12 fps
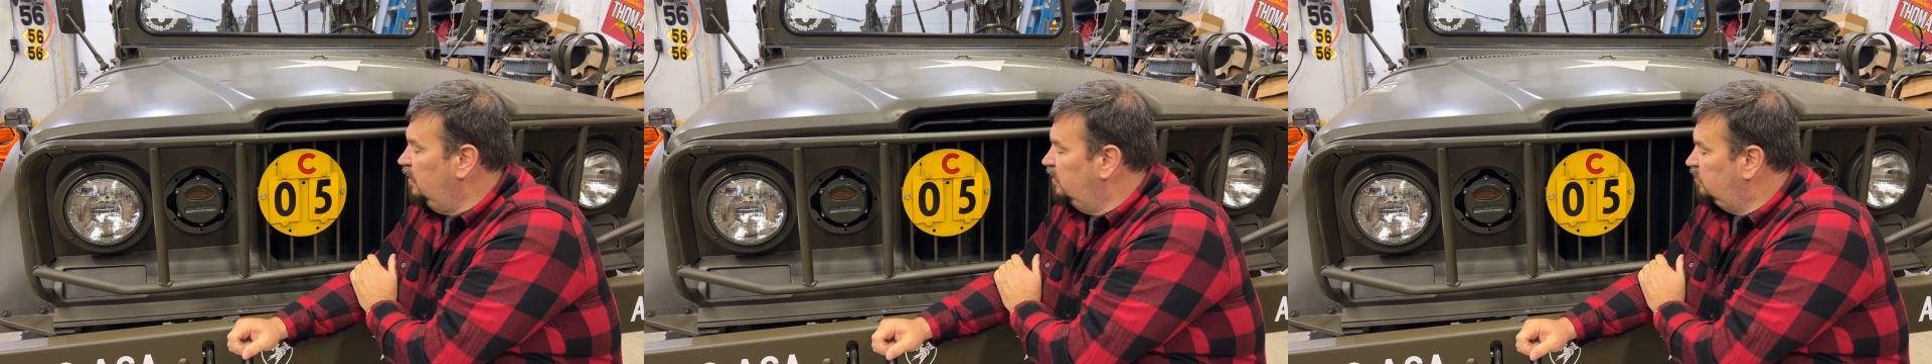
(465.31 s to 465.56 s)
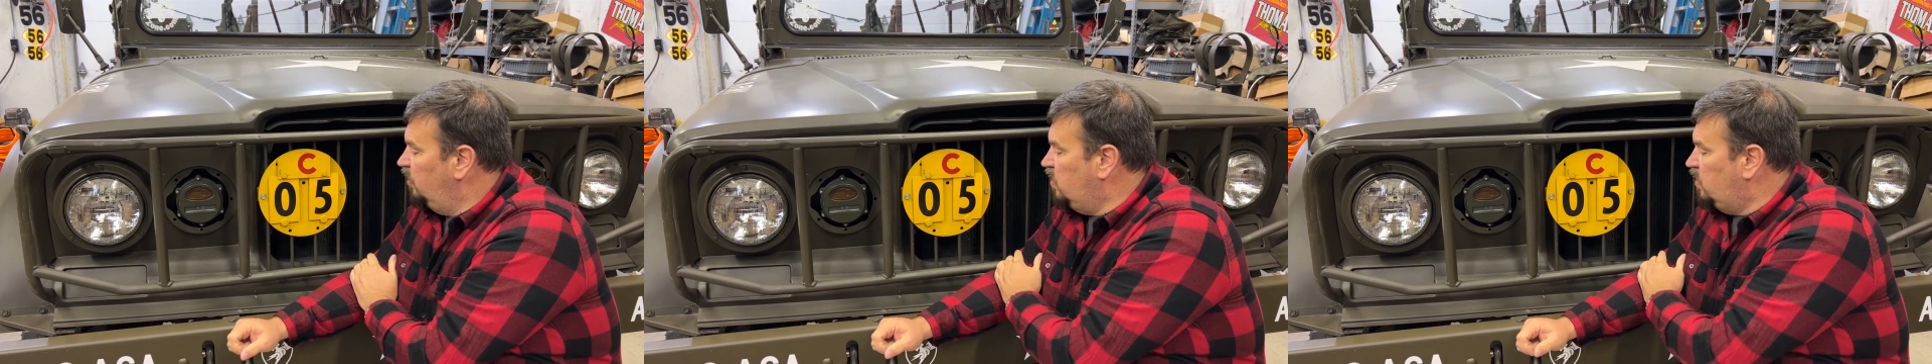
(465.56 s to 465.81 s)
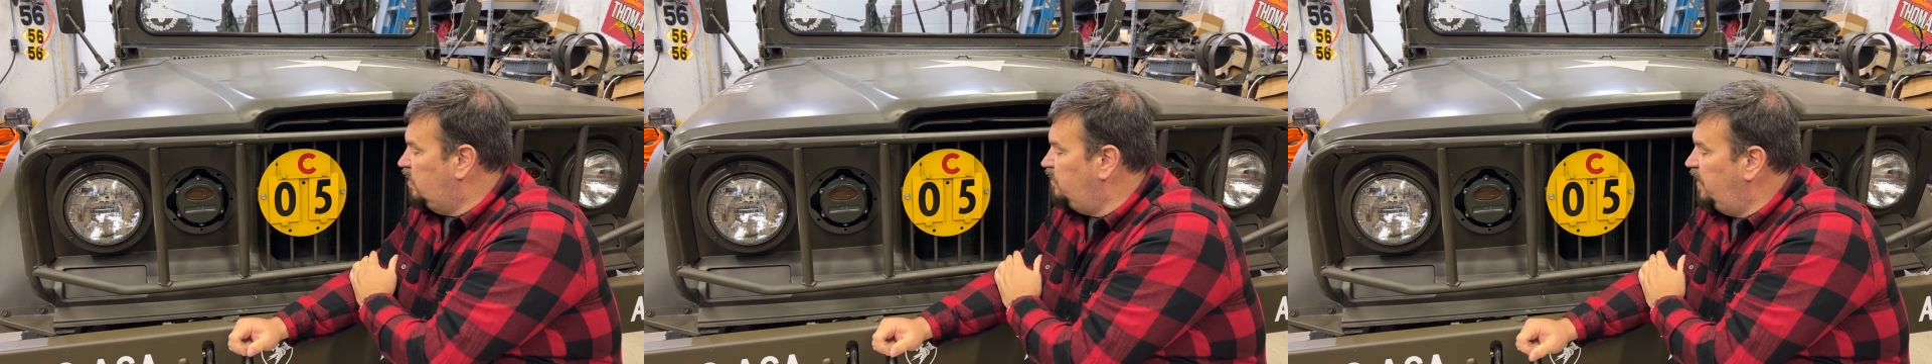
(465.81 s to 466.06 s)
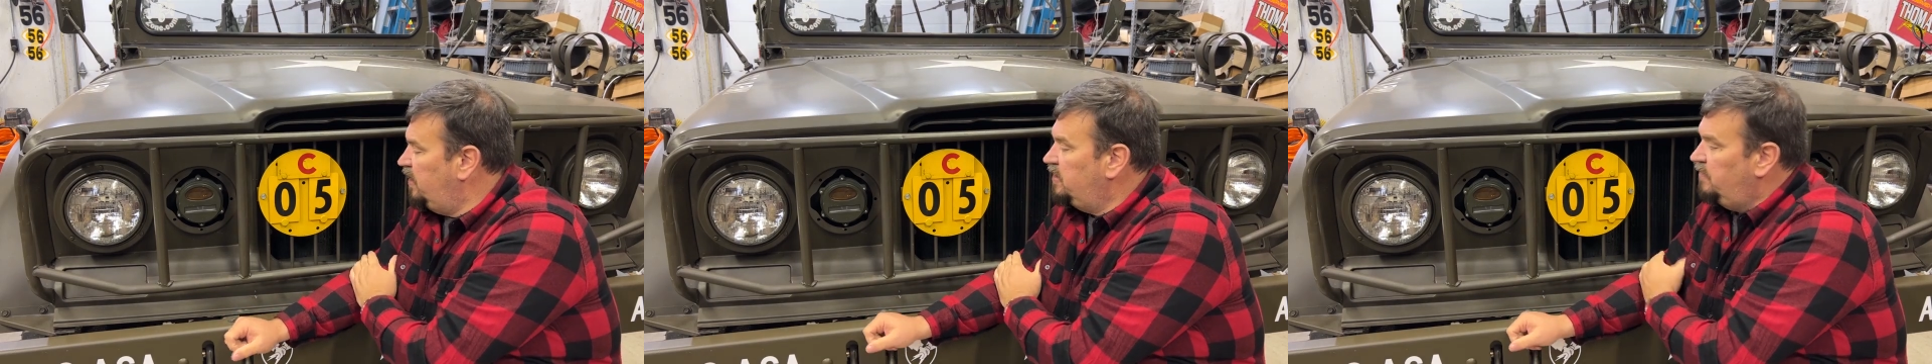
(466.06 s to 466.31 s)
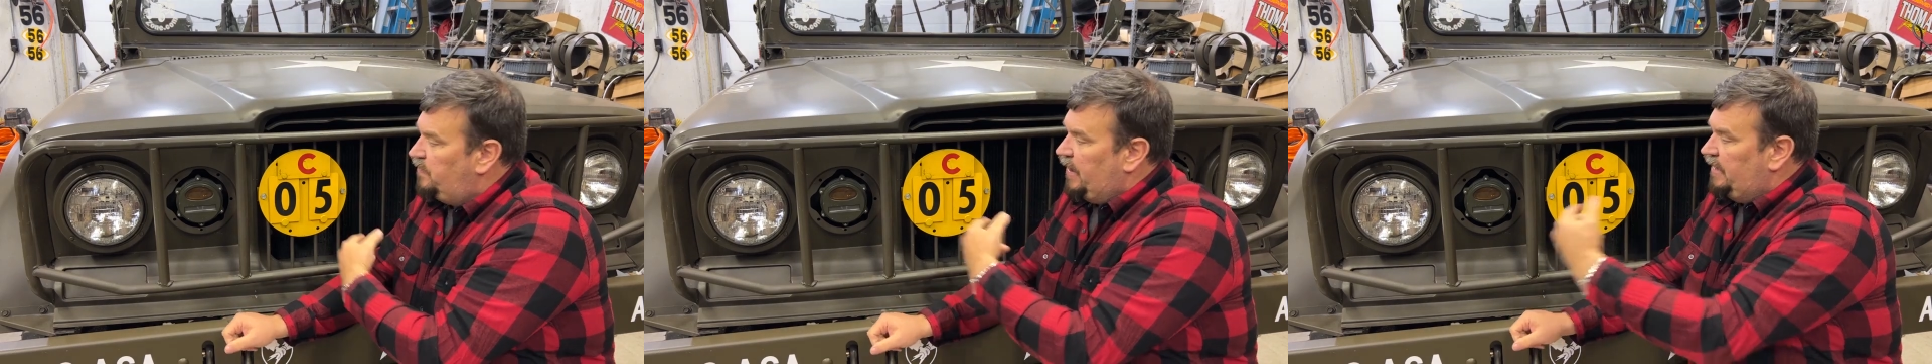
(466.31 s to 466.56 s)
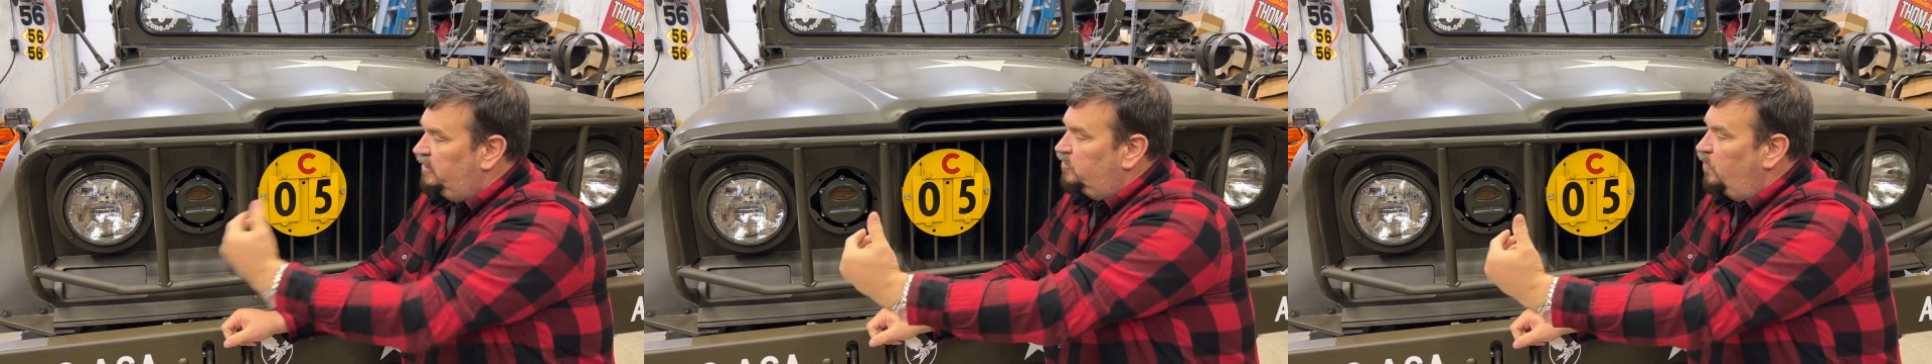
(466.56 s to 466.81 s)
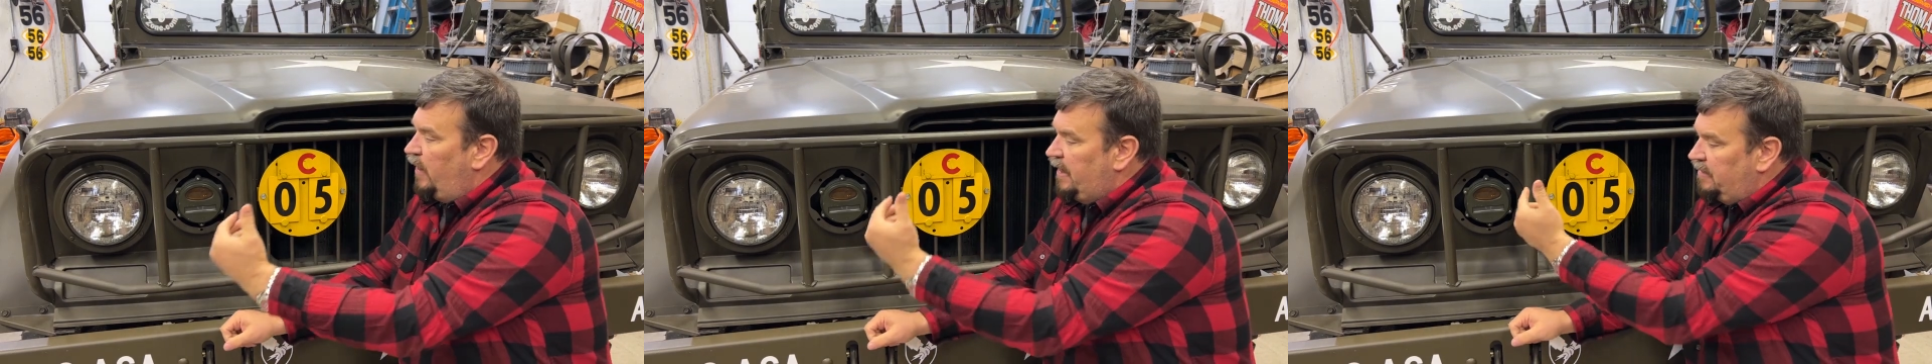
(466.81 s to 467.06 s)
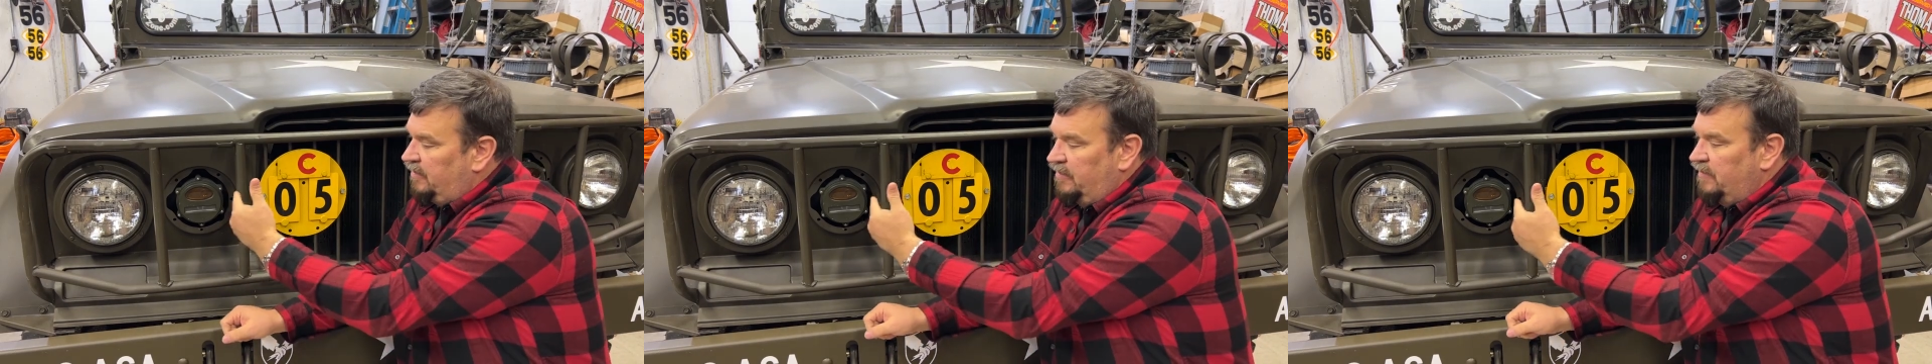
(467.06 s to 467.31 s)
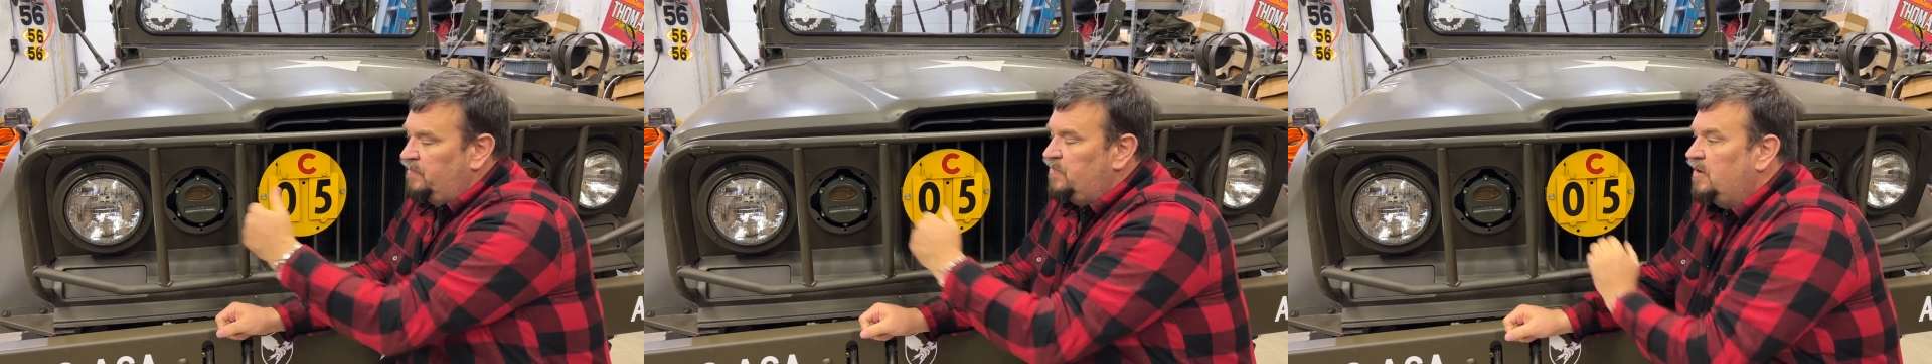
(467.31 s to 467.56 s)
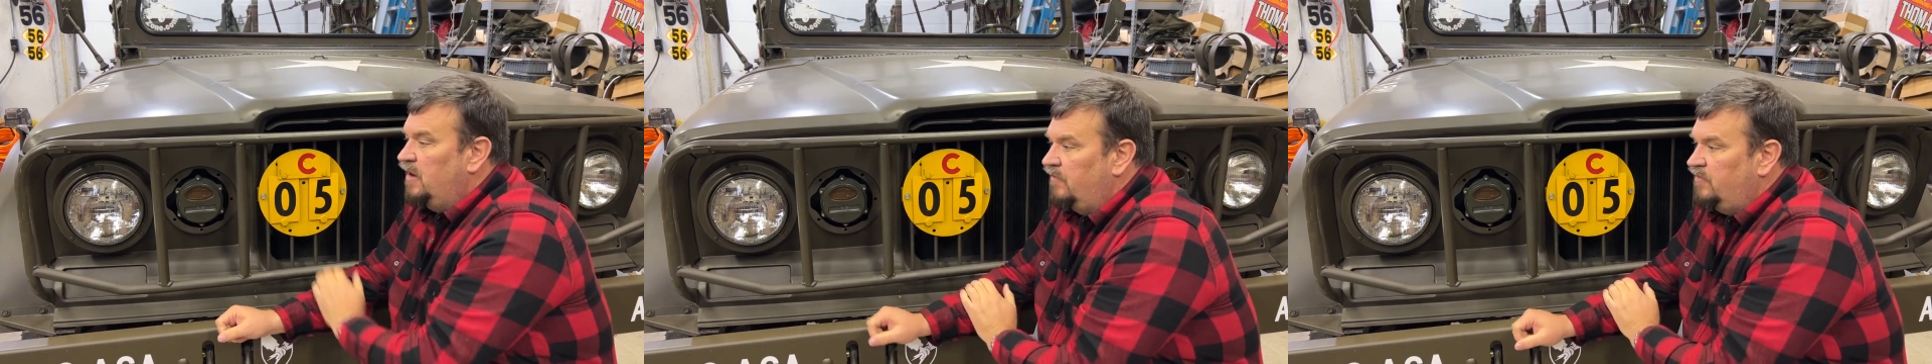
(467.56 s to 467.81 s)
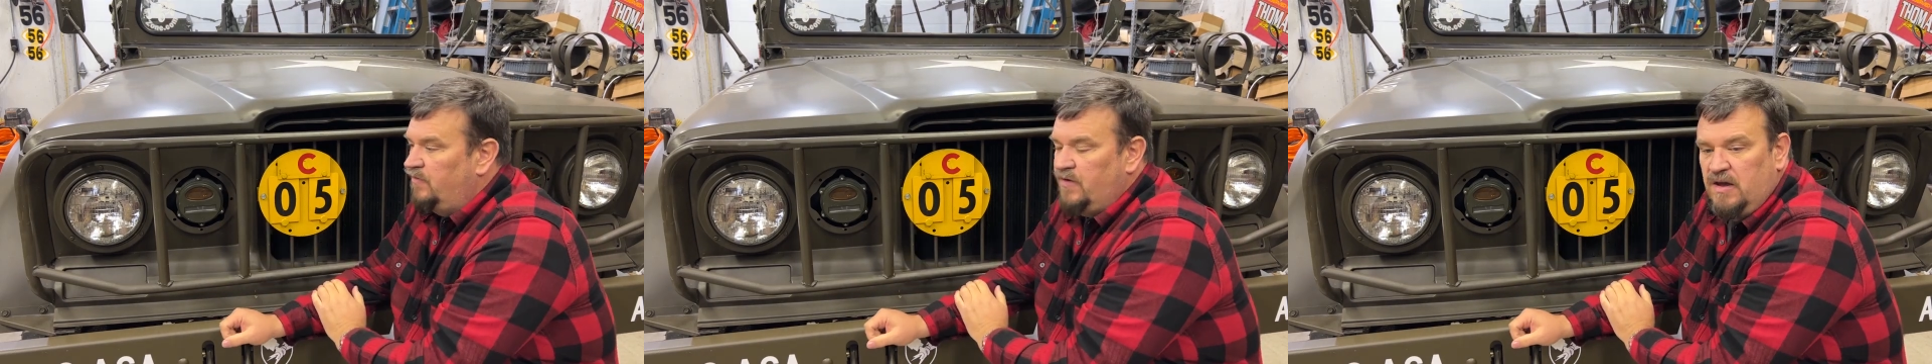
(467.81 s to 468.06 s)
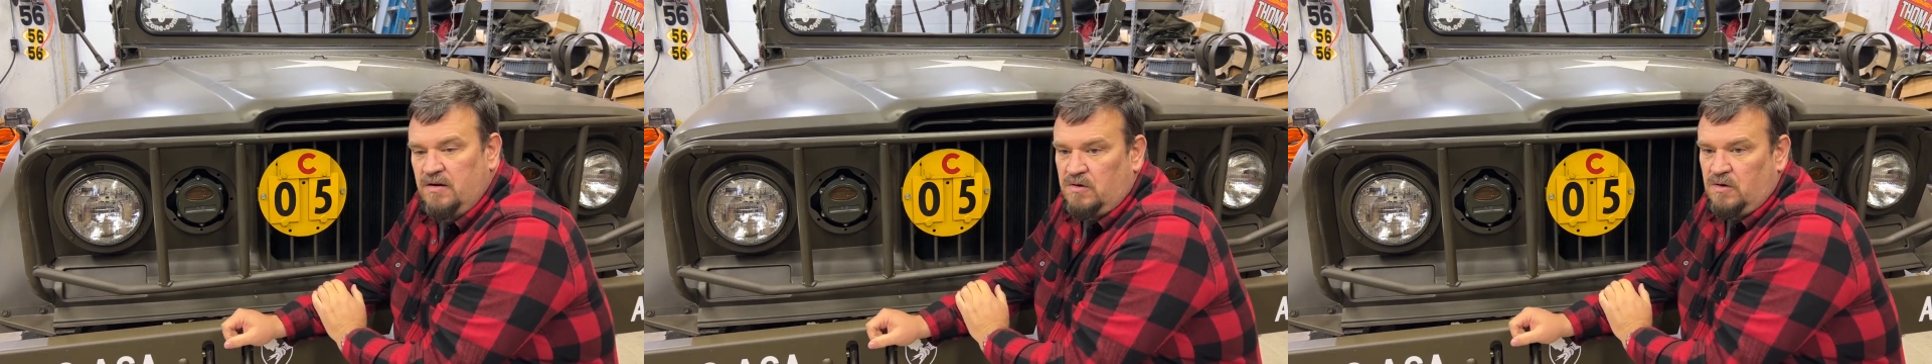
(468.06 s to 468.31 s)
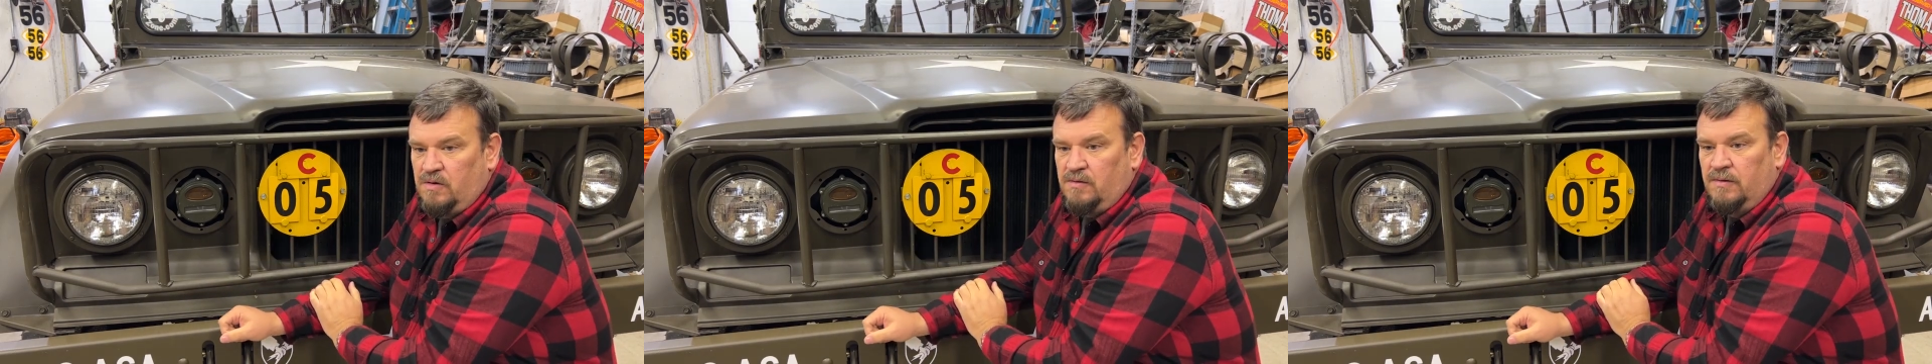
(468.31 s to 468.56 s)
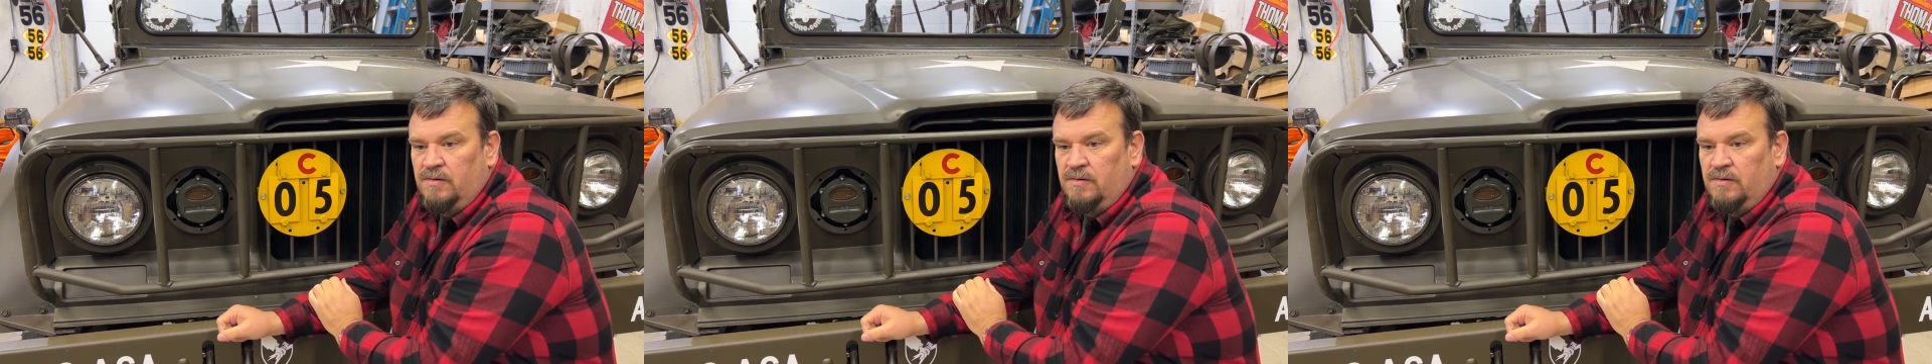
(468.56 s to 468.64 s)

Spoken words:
So it would be the base weight of the vehicle